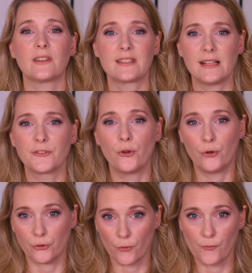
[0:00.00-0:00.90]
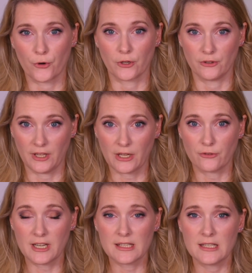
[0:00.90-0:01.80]
cell turnover
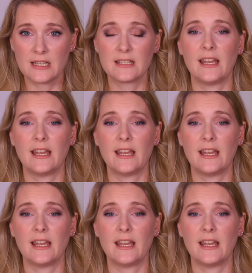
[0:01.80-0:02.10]
decreases